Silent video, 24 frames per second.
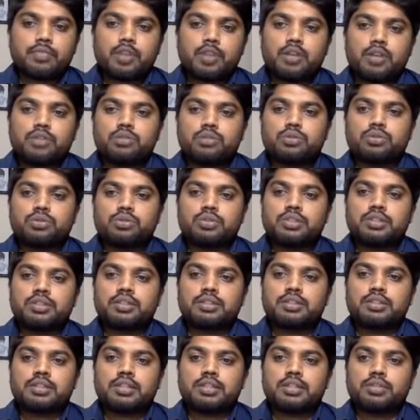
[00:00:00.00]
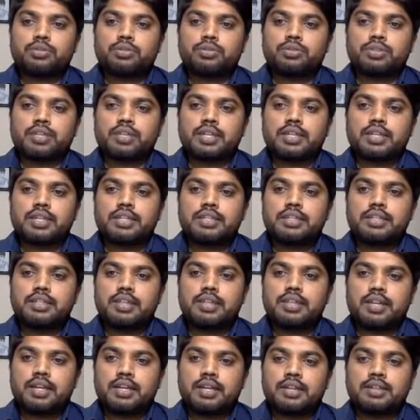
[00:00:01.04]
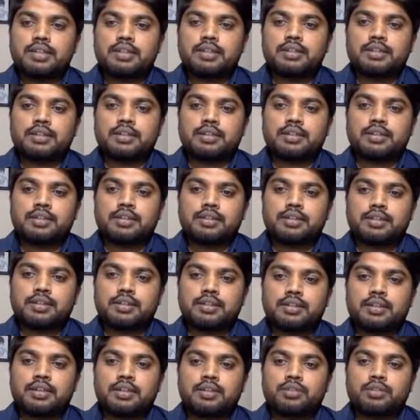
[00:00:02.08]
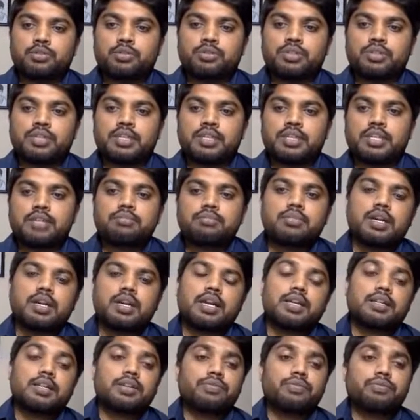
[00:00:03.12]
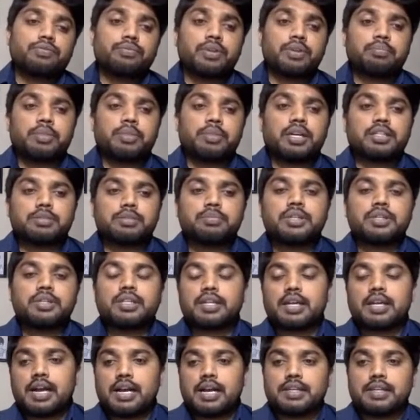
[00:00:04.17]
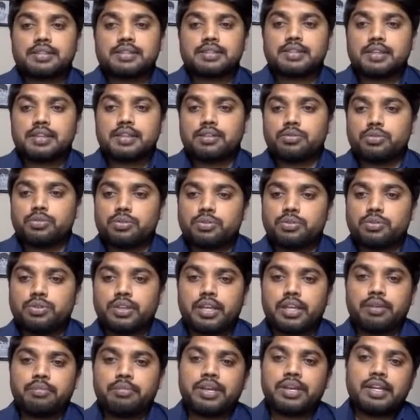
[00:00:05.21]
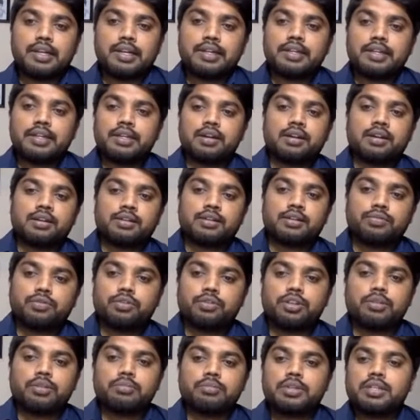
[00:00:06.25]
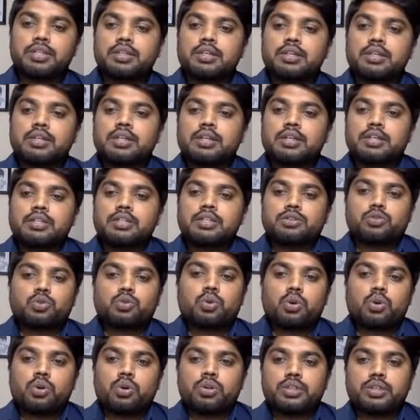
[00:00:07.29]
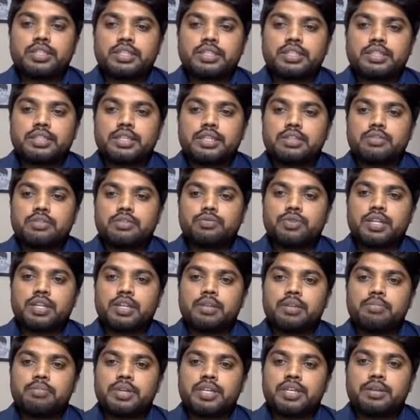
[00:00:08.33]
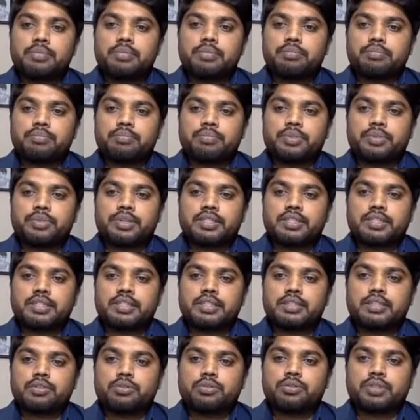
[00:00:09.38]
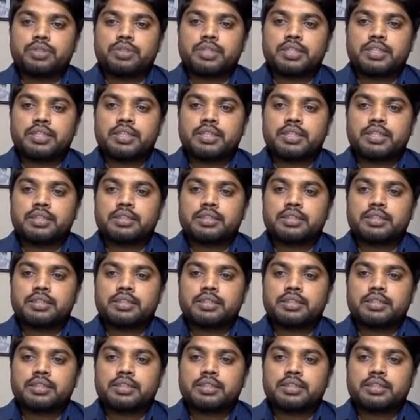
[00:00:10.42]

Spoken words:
So this is an user ID and a username, and if the participant has their own email ID or a phone number, so all details will be present over here.